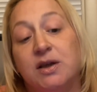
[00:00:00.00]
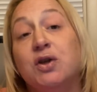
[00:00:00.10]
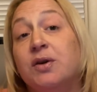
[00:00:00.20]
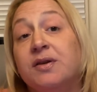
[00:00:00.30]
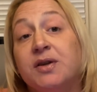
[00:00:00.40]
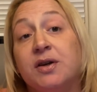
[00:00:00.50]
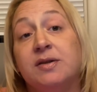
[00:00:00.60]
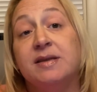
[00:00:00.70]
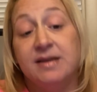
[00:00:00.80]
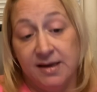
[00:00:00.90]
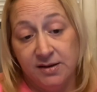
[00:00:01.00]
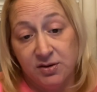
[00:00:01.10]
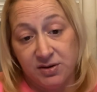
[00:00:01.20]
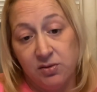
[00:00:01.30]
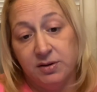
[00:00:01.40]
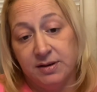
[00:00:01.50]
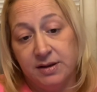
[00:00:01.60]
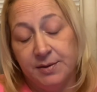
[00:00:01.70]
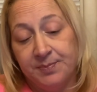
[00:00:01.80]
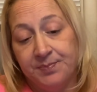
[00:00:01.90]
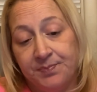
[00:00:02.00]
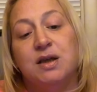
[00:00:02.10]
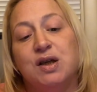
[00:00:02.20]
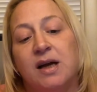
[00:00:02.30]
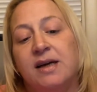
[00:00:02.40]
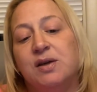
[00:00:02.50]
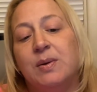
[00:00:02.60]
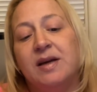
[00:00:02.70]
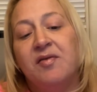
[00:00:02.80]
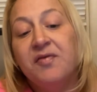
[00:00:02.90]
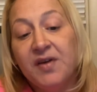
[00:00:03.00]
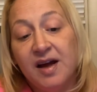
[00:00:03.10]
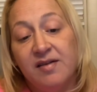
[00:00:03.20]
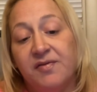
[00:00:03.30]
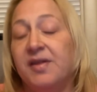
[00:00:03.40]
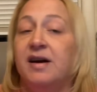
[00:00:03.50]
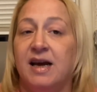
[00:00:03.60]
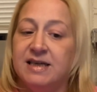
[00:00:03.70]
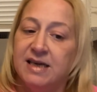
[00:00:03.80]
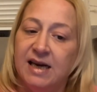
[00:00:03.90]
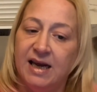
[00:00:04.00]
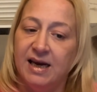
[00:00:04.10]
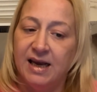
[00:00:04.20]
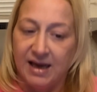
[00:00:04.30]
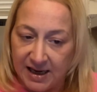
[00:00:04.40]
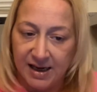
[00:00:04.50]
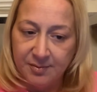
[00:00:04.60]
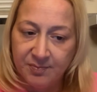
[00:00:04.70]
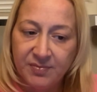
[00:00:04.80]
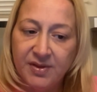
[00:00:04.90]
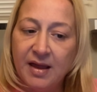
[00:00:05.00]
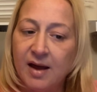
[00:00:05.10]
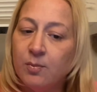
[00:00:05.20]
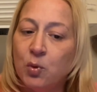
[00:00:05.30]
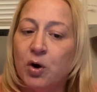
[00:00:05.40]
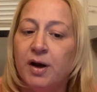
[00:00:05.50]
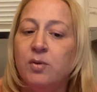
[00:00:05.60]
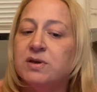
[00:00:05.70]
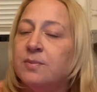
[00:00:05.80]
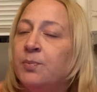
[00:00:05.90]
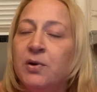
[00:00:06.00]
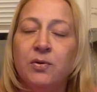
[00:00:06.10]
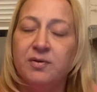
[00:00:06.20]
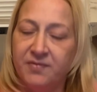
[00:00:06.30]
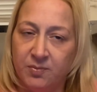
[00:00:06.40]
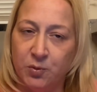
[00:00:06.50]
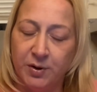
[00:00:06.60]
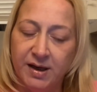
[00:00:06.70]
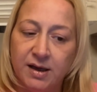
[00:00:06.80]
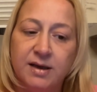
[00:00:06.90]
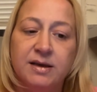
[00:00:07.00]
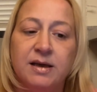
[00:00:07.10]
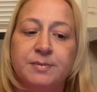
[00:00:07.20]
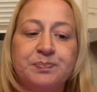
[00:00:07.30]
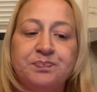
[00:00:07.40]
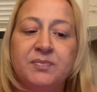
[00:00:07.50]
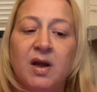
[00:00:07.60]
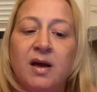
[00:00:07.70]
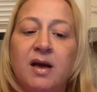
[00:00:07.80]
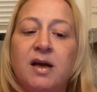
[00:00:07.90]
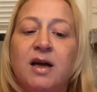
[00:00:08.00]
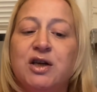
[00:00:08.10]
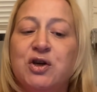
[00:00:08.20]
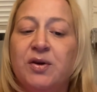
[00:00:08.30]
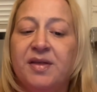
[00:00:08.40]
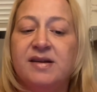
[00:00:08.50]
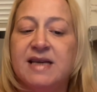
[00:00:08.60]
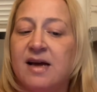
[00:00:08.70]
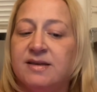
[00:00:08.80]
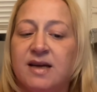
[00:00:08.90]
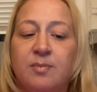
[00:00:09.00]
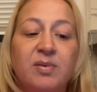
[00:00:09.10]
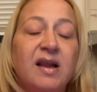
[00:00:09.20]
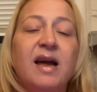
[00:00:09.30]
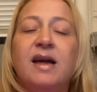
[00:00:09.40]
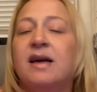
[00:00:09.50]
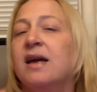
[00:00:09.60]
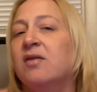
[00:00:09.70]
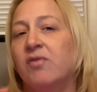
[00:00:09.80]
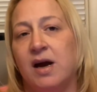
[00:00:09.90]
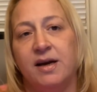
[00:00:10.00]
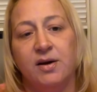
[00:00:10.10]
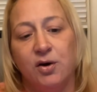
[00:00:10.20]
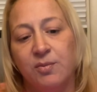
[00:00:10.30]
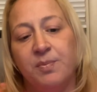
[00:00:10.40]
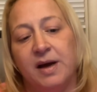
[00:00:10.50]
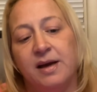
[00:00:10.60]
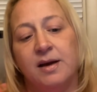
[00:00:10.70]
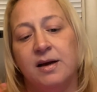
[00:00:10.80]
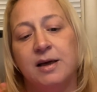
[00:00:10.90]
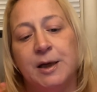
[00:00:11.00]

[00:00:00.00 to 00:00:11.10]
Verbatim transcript: Judith turns 10 years old. July 25th, 1988. That morning was a beautiful morning. Judith is outside playing and riding her bike.